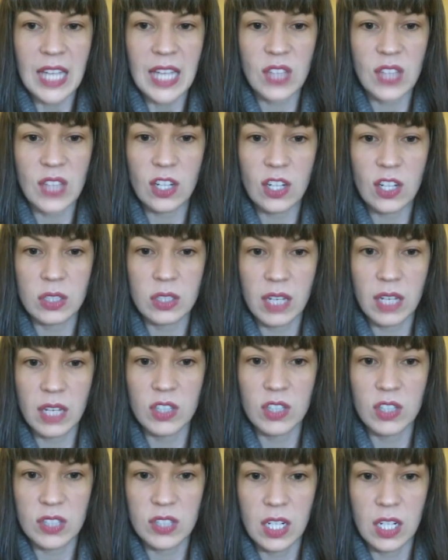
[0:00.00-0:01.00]
is that your
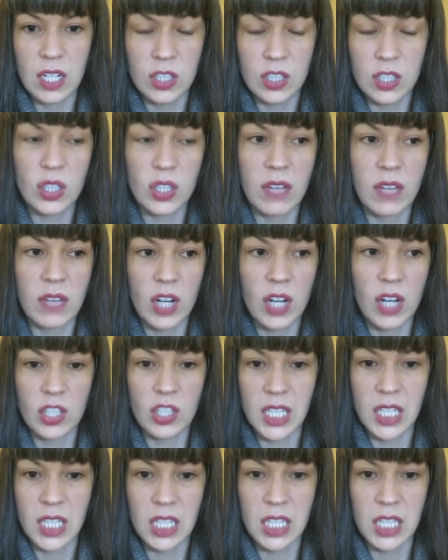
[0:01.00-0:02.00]
livers and your liver
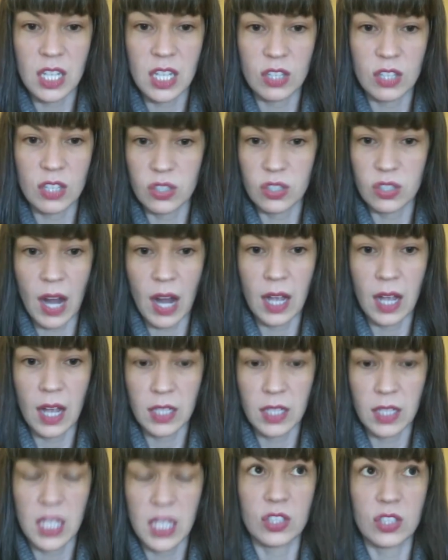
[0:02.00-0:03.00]
and your kidney are stre-
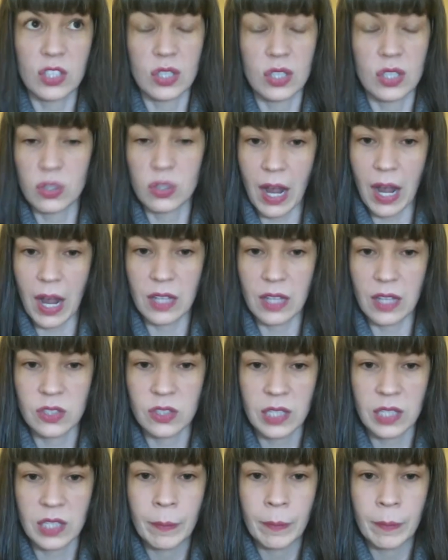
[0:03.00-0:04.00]
kidneys are
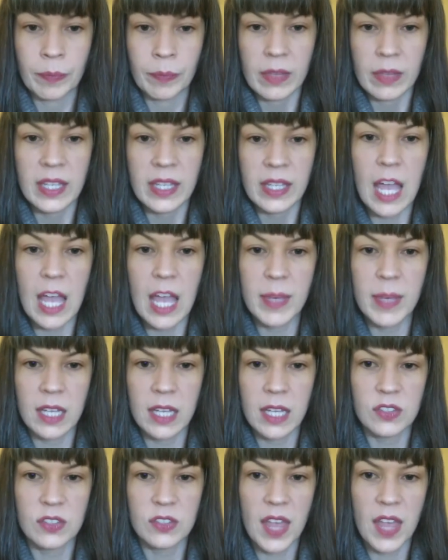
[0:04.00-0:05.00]
stressed. Okay.
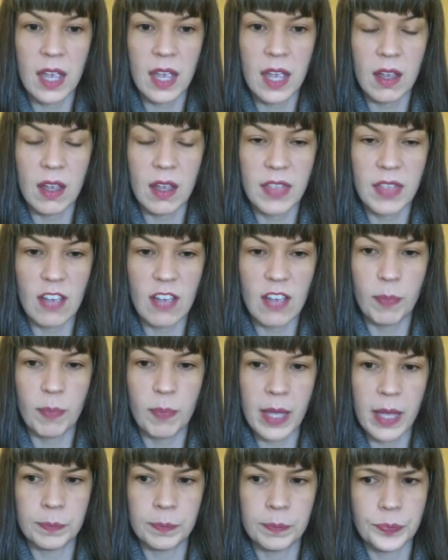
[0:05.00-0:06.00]
Because they,
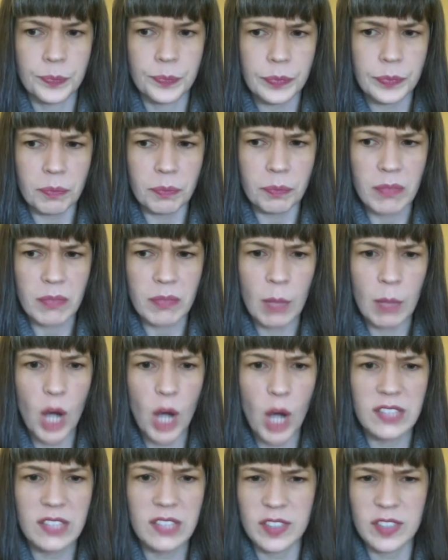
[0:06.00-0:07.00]
they've been
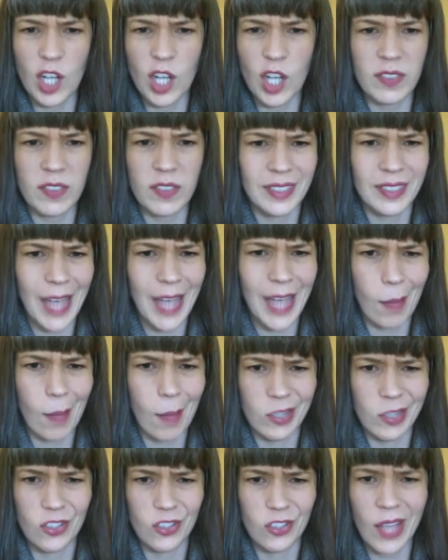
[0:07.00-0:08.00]
processing all these
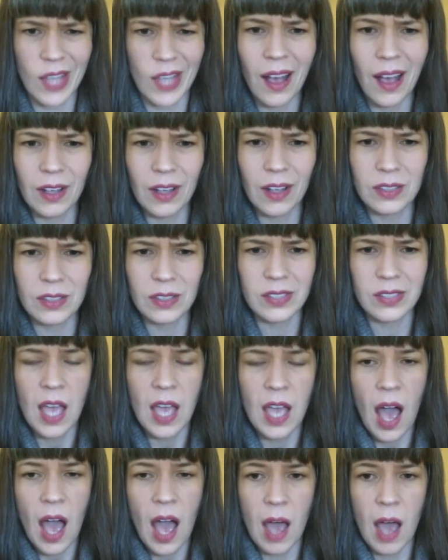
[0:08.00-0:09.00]
damaged
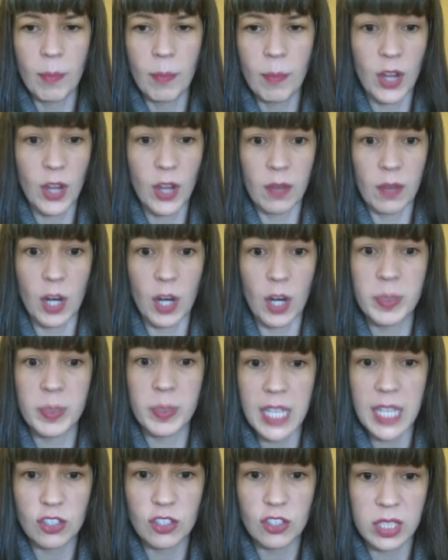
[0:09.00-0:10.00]
cells. Um, they're, they're
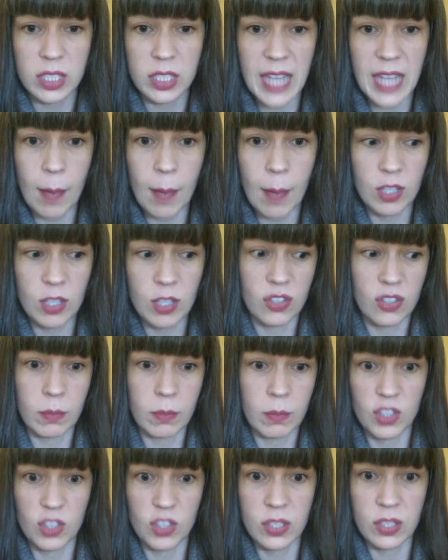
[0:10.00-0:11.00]
potentially damaged
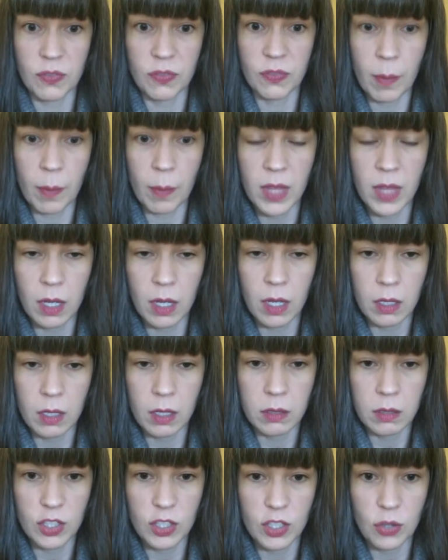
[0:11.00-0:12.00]
just from
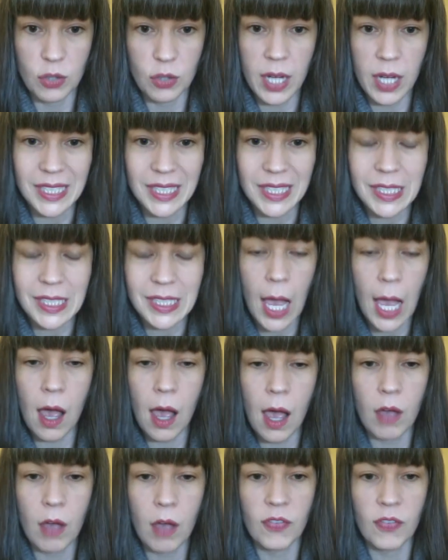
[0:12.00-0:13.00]
the, the drug
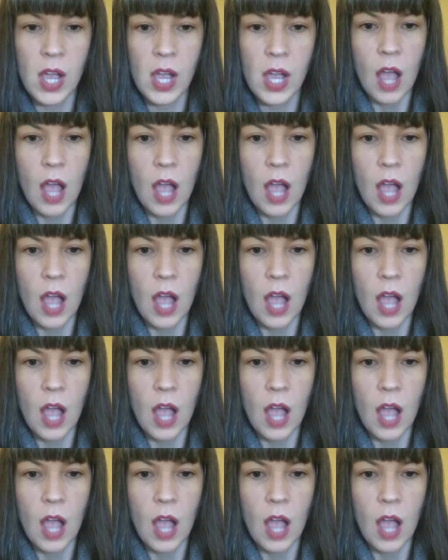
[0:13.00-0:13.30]
itself.